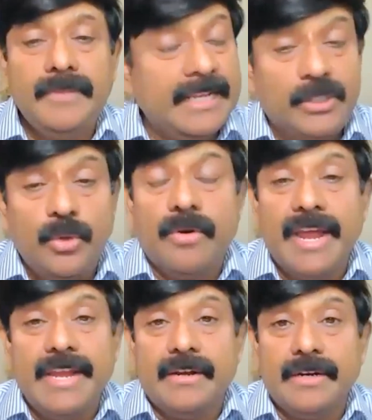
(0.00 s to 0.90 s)
Yes, you're
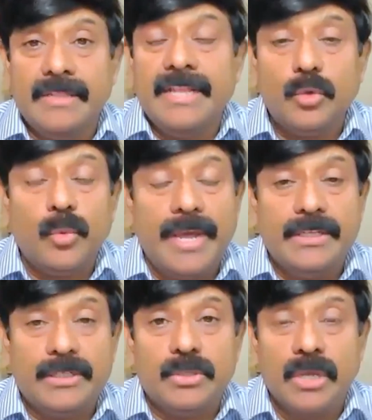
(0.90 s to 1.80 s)
right. And that's why
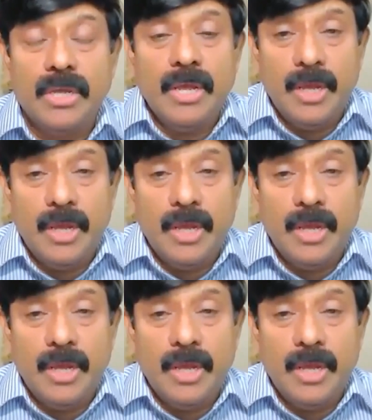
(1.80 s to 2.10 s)
it's